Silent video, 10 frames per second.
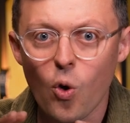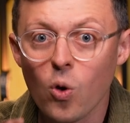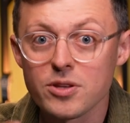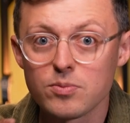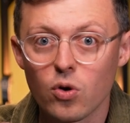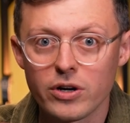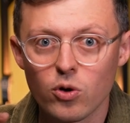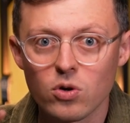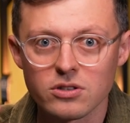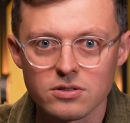all the more in
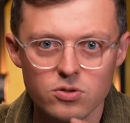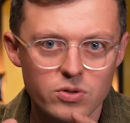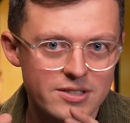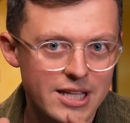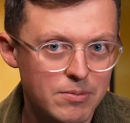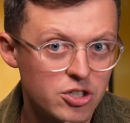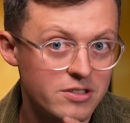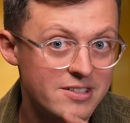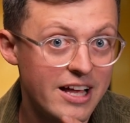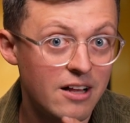order to establish
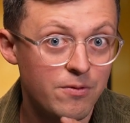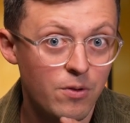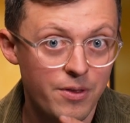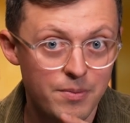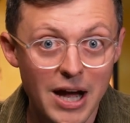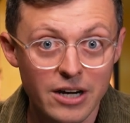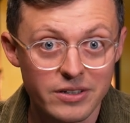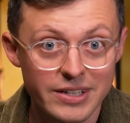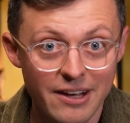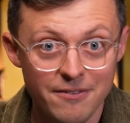itself on the
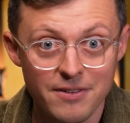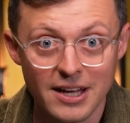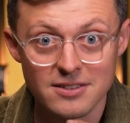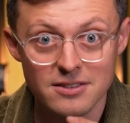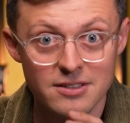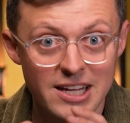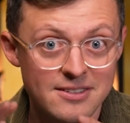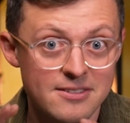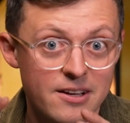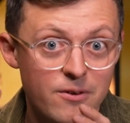market and find the
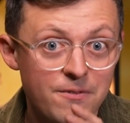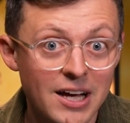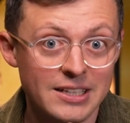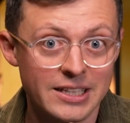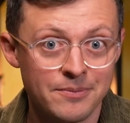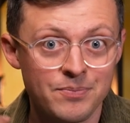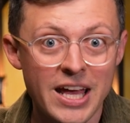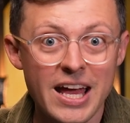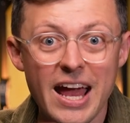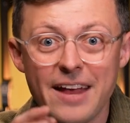necessary funding.
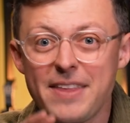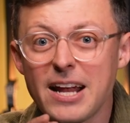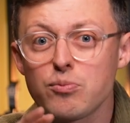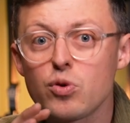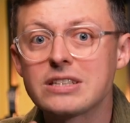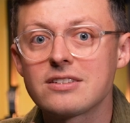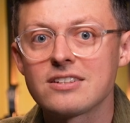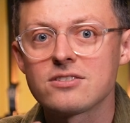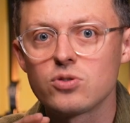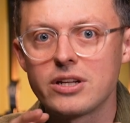And that brings
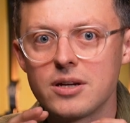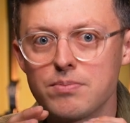us to an